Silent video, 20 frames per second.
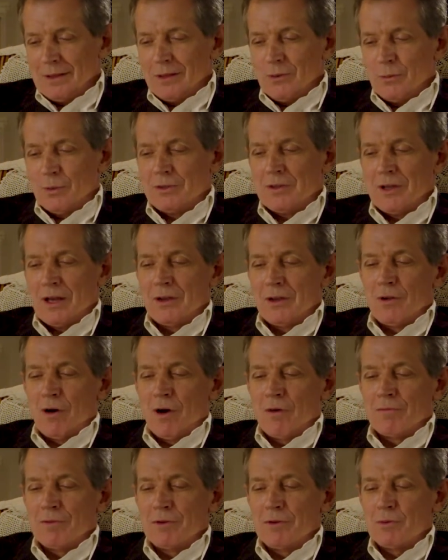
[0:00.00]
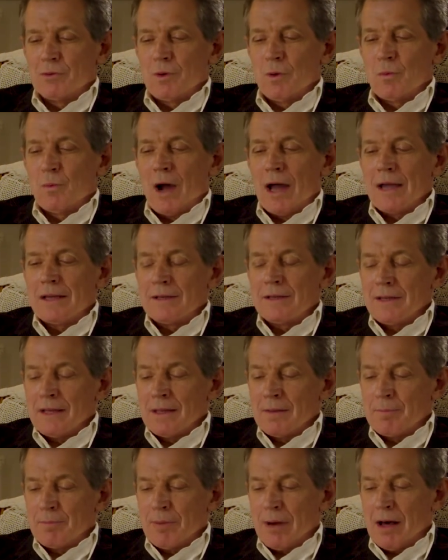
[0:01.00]
We turned off into a
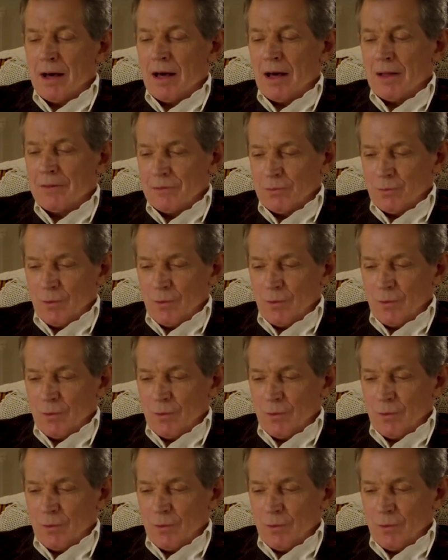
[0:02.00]
winding path